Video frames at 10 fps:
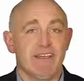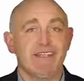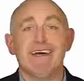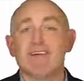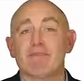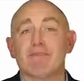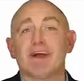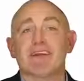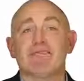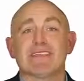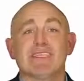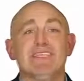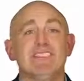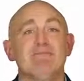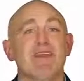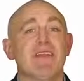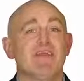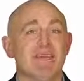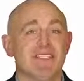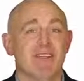another product released by the
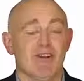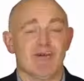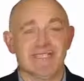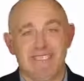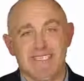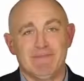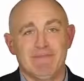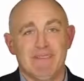Commission Cobra team.